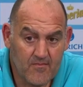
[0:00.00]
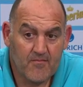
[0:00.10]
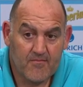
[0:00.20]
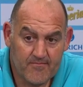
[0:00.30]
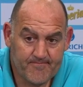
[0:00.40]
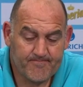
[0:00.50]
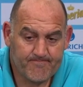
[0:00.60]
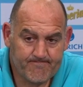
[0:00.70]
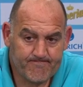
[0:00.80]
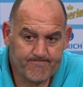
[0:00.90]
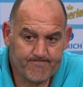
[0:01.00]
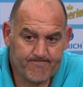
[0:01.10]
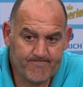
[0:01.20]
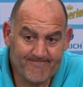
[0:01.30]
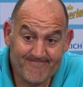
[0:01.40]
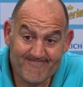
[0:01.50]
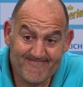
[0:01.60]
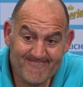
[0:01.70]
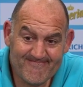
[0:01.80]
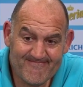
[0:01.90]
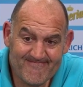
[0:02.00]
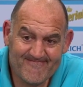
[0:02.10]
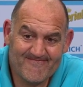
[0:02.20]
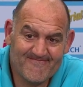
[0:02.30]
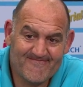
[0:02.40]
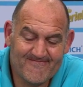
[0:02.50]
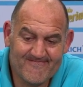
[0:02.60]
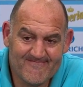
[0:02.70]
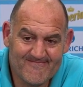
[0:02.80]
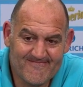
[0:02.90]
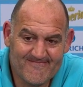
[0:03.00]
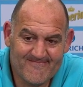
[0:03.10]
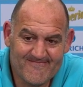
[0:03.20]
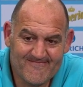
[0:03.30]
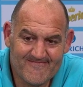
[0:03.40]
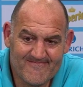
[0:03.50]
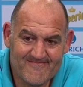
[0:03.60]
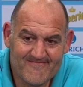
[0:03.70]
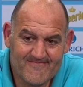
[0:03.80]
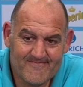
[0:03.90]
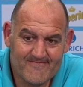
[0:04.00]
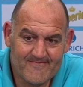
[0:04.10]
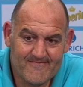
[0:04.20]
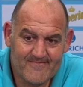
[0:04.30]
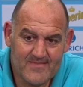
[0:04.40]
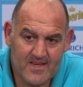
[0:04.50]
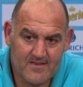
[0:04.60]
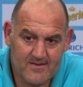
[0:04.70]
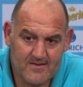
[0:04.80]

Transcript: Uh, what did, he's only yeah, very young in his uh, career, twenty-three, I, I guess. Uh, yes.